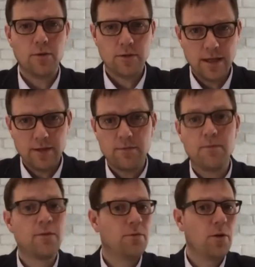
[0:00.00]
take
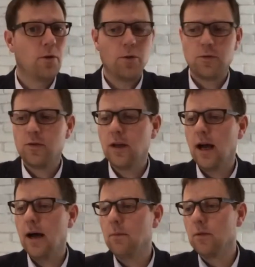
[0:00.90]
the photos,
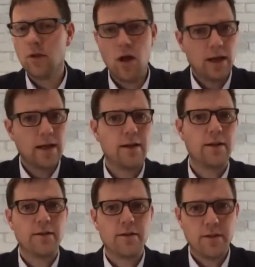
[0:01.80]
log into
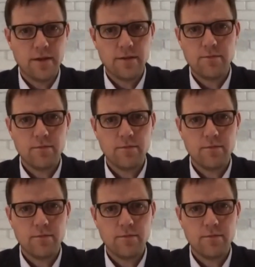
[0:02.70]
the